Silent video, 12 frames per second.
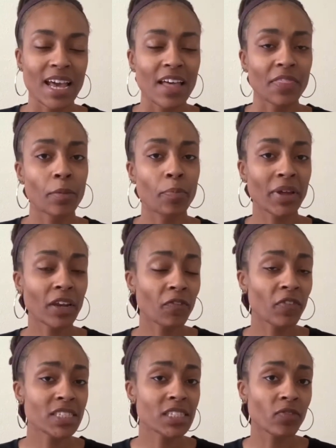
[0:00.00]
The
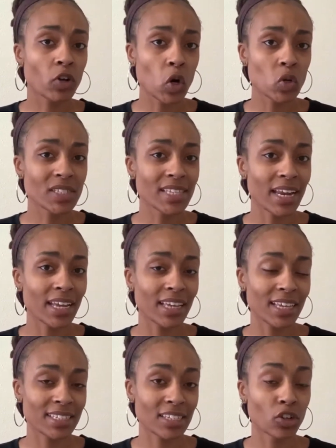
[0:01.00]
benefits of goal setting
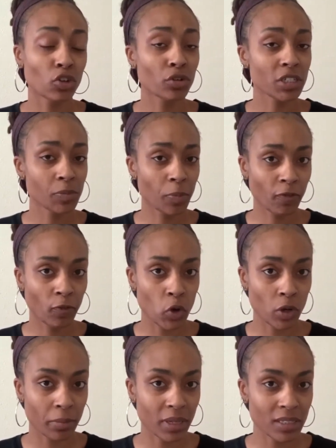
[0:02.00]
is increased
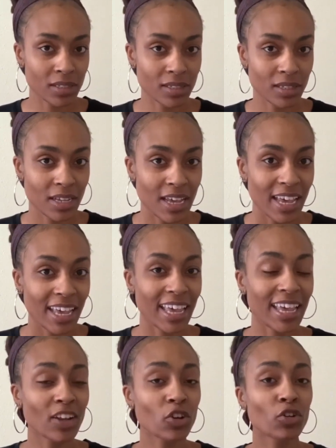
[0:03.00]
performance,
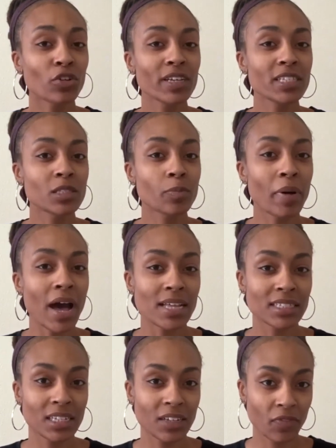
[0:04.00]
increased positive